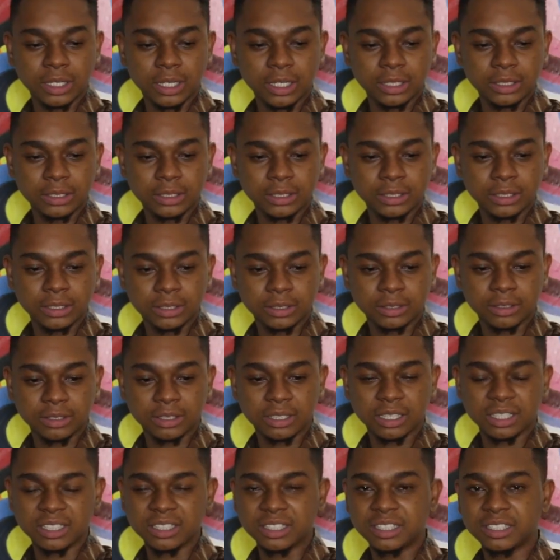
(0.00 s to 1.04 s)

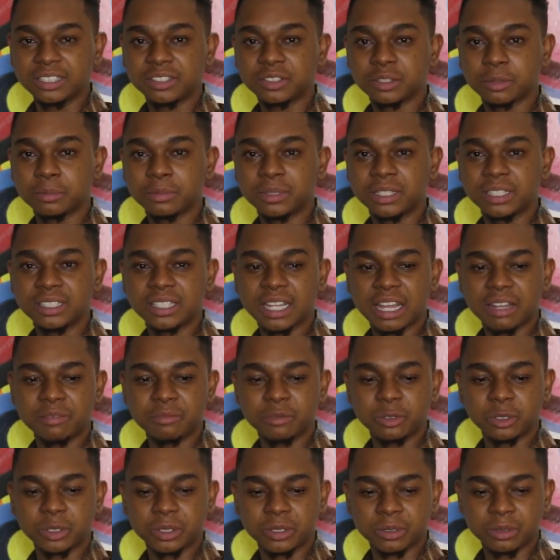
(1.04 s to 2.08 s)
and there's some things that
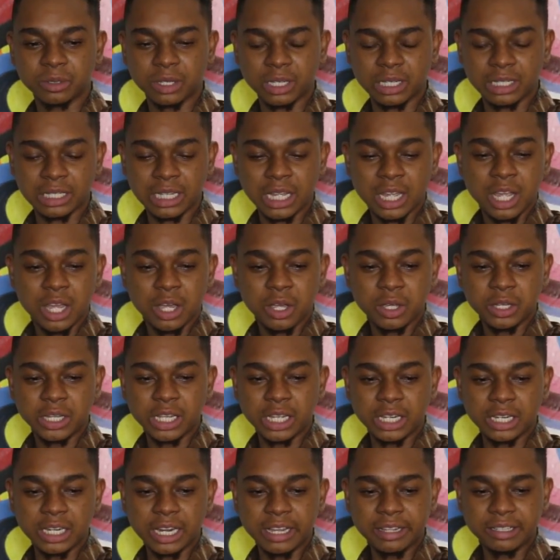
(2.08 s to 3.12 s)
we've said.
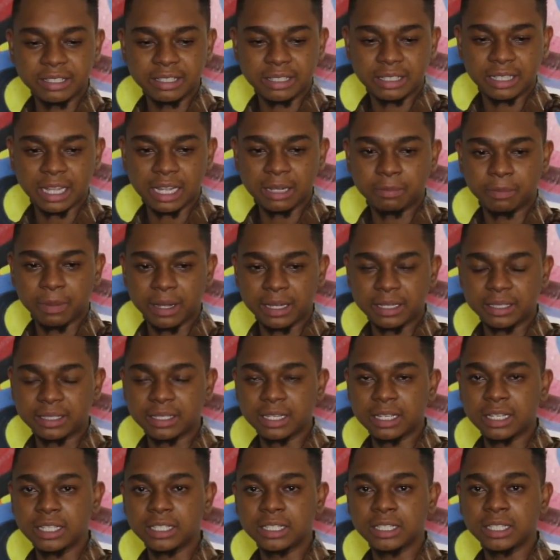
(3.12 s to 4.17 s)
Okay, let's start by
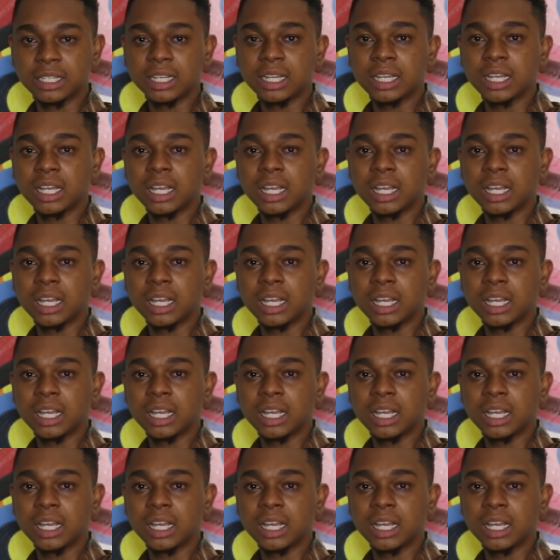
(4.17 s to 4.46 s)
saying